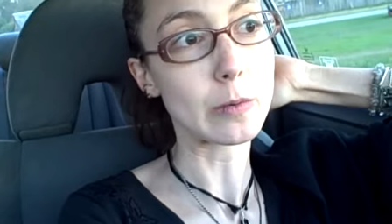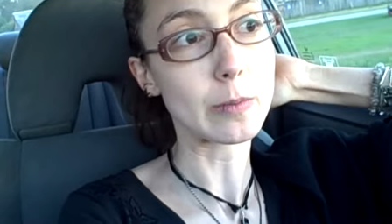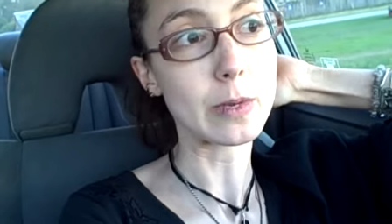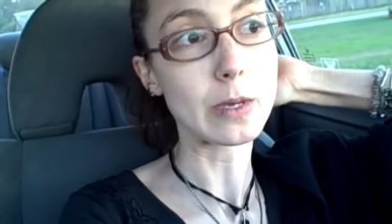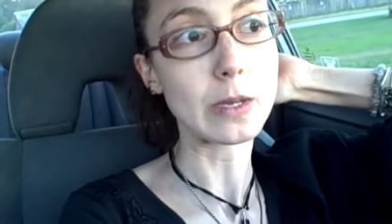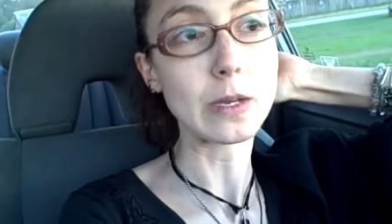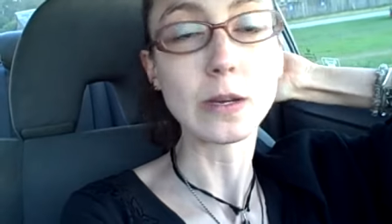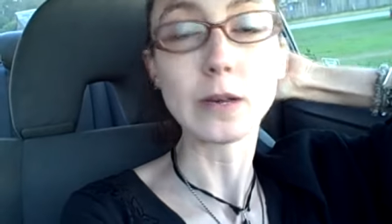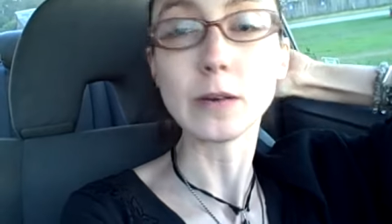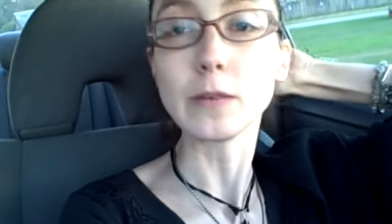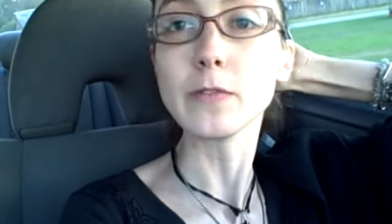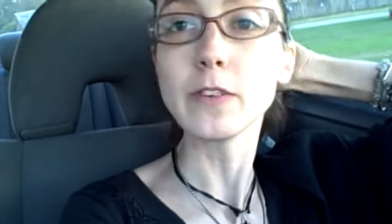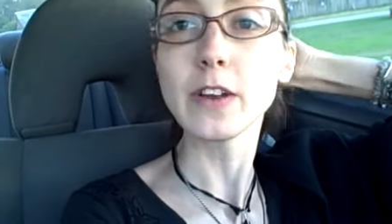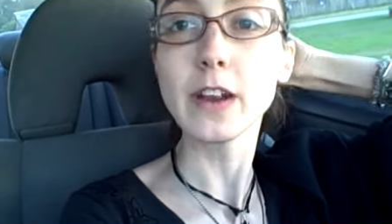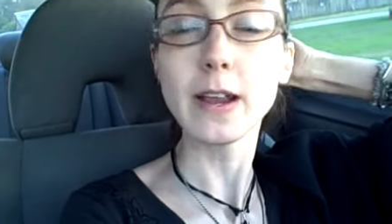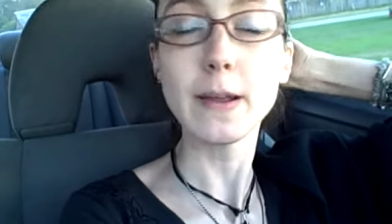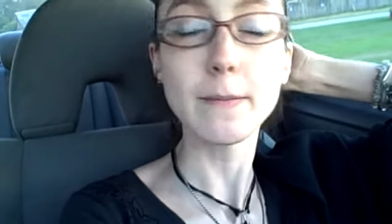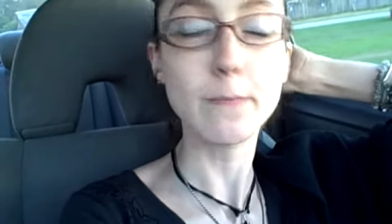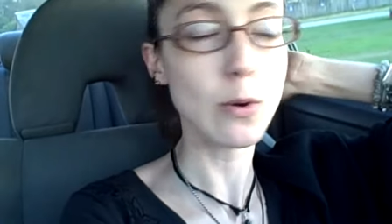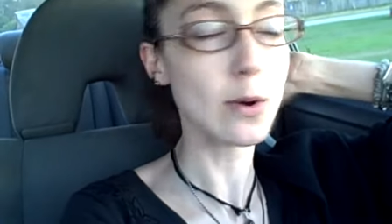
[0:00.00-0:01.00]
be a
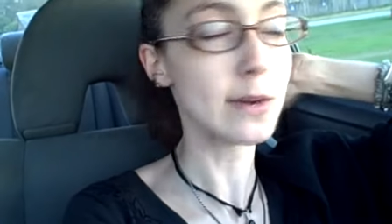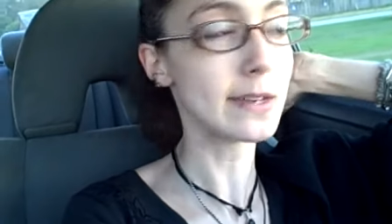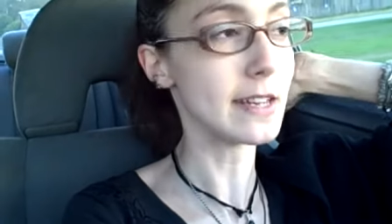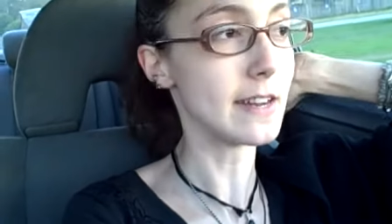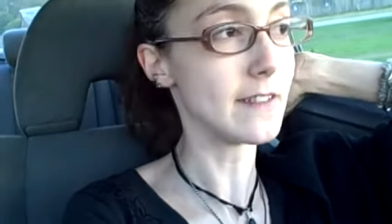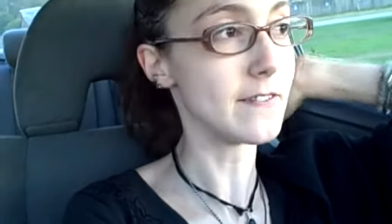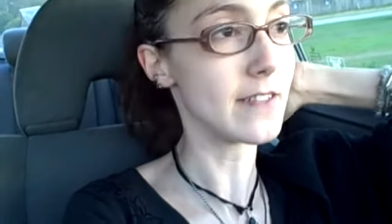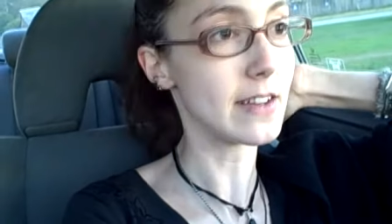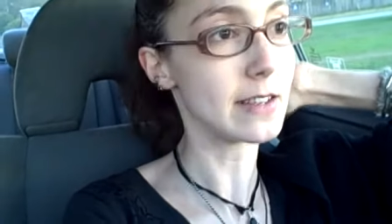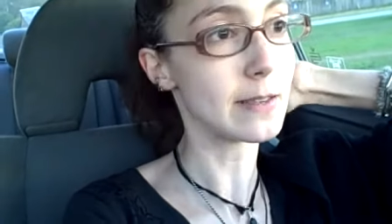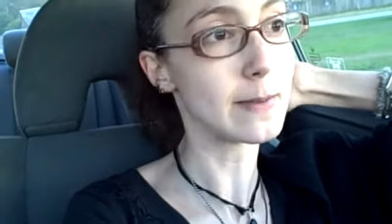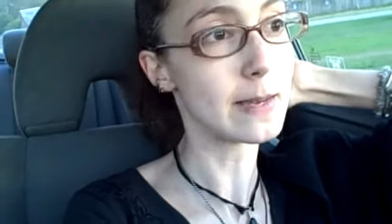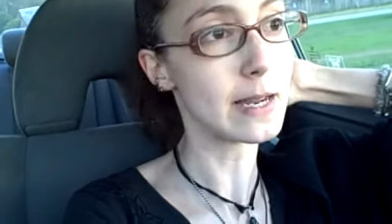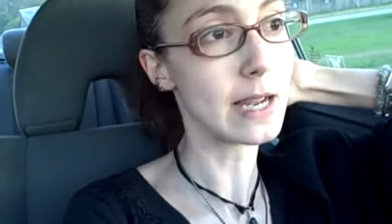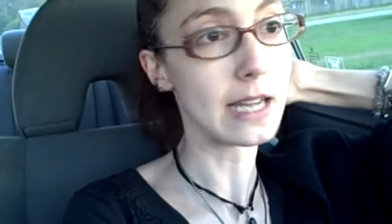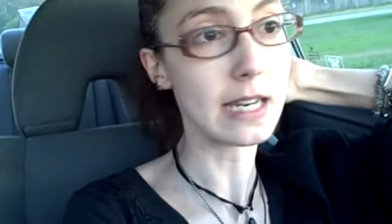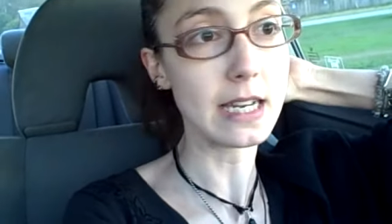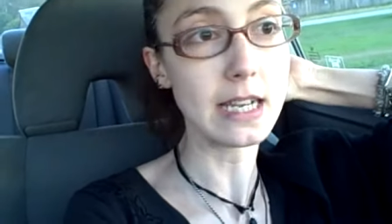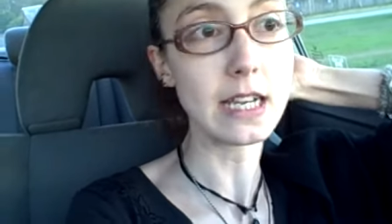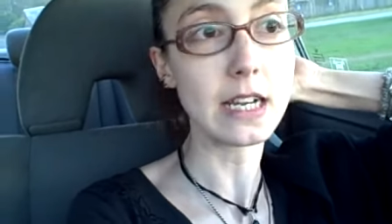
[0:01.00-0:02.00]
very important investment.
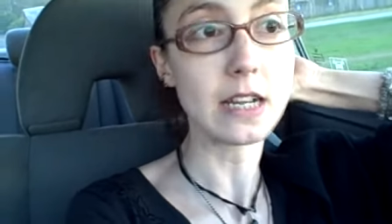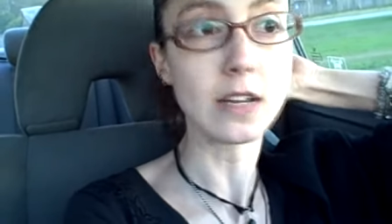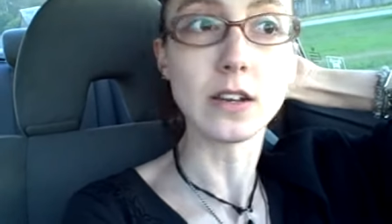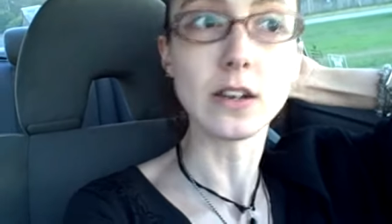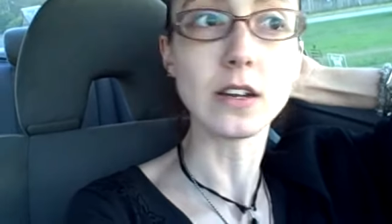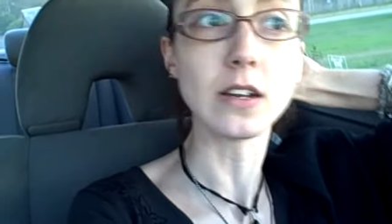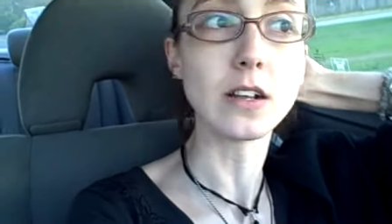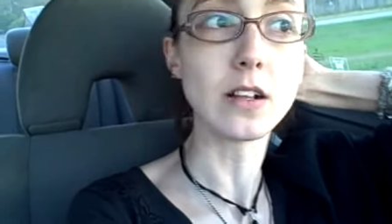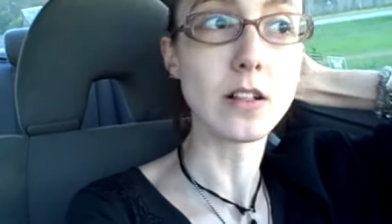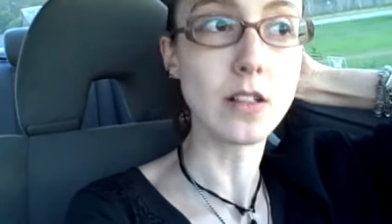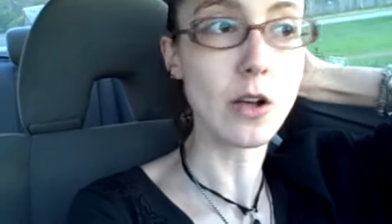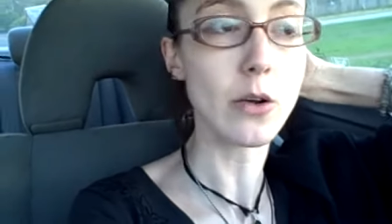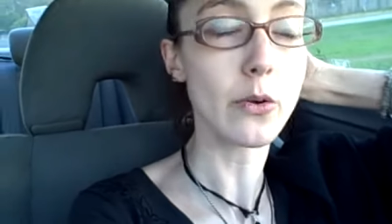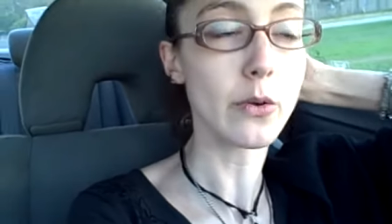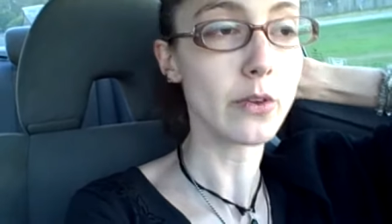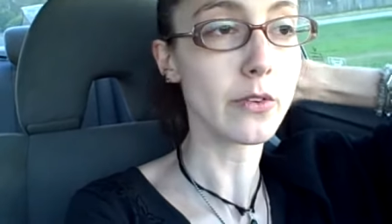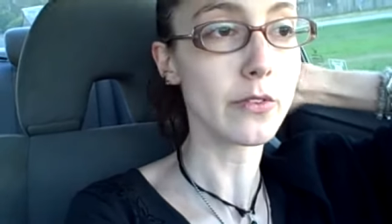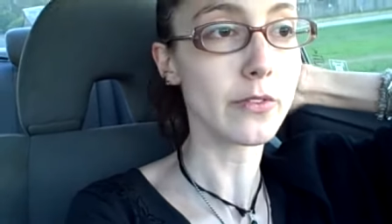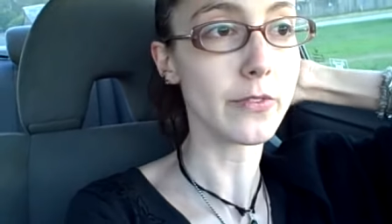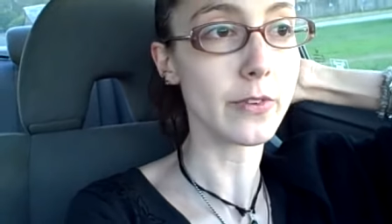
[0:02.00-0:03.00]
I need a good cloak
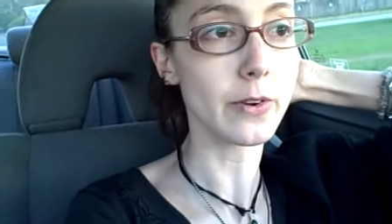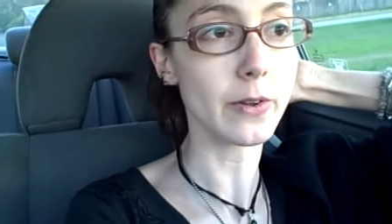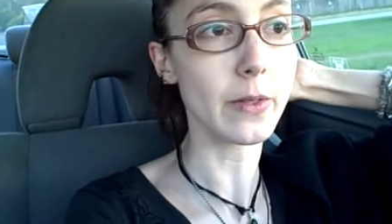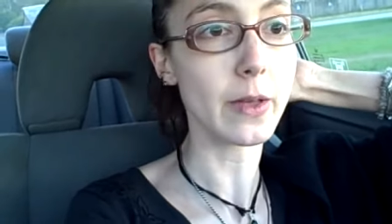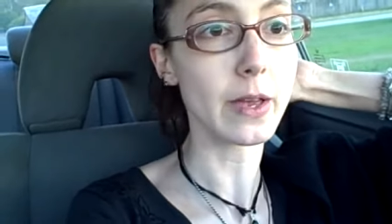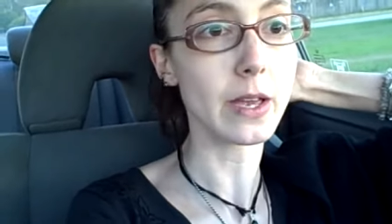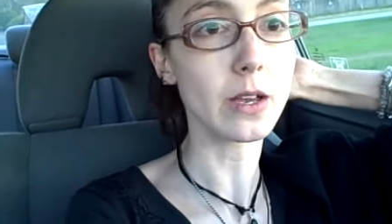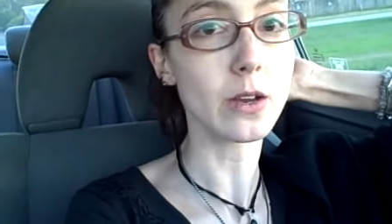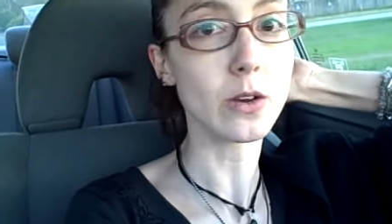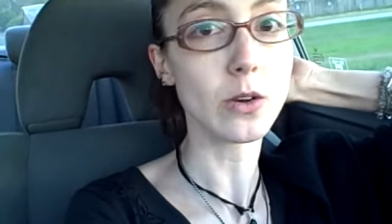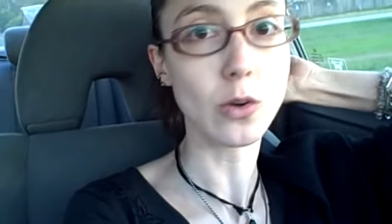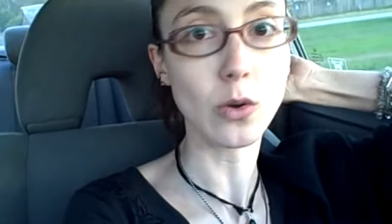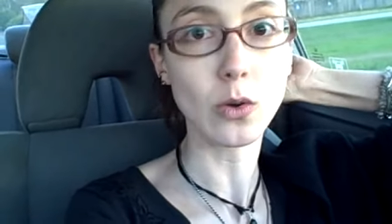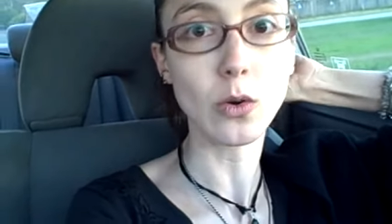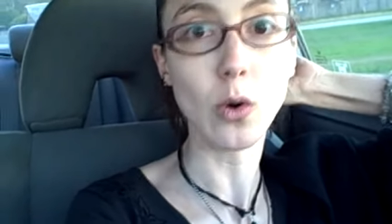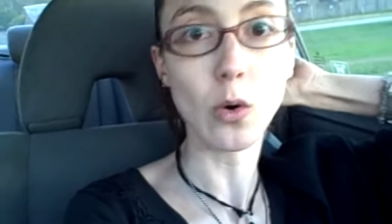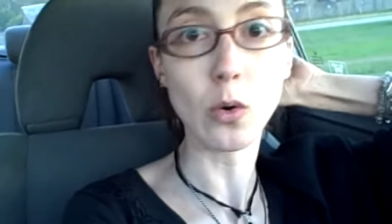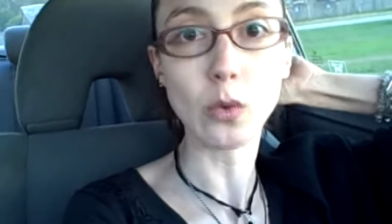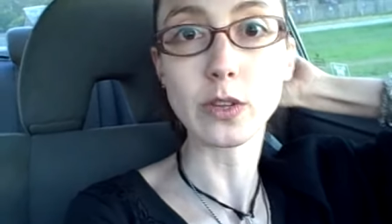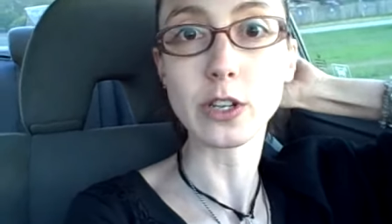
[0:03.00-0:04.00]
for like
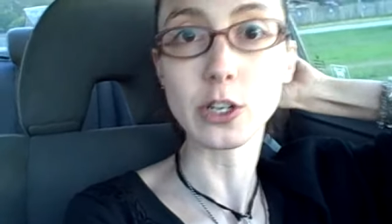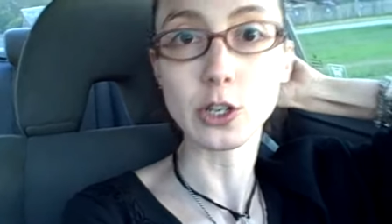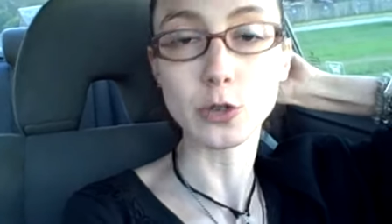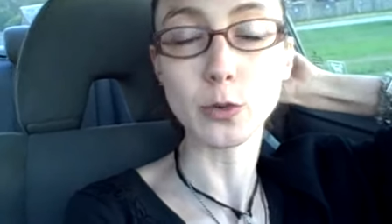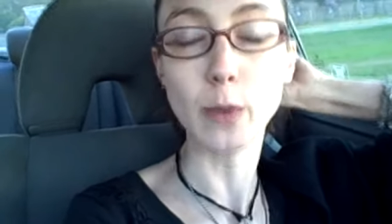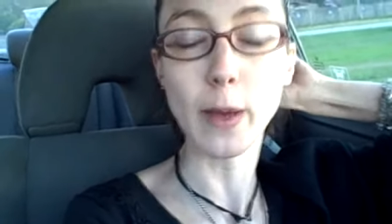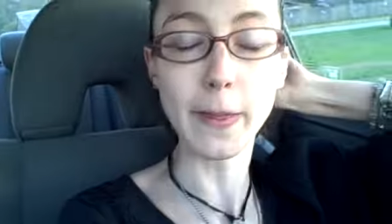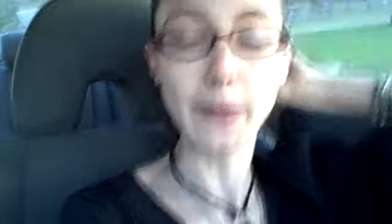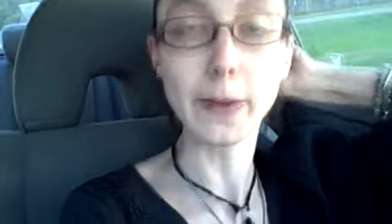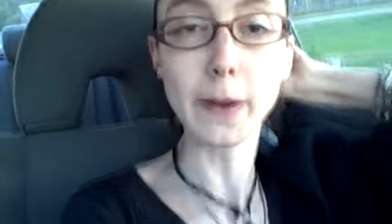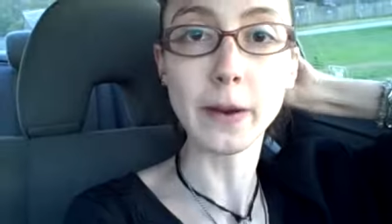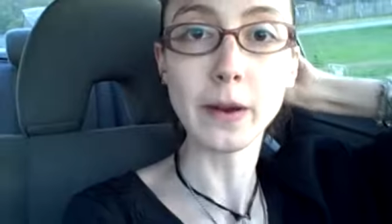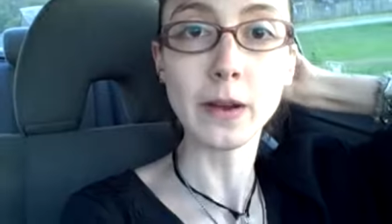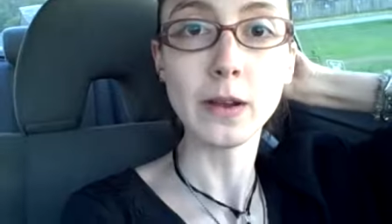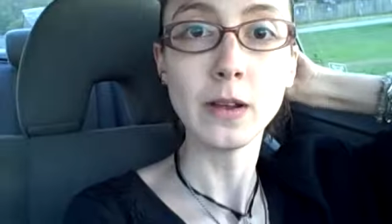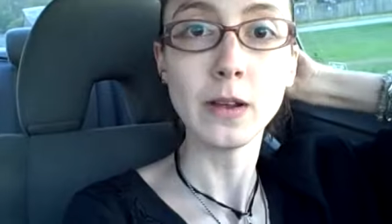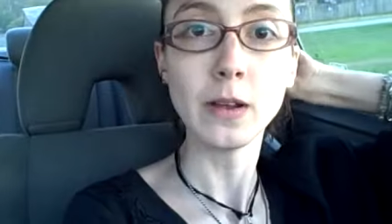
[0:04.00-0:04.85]
coldish weather.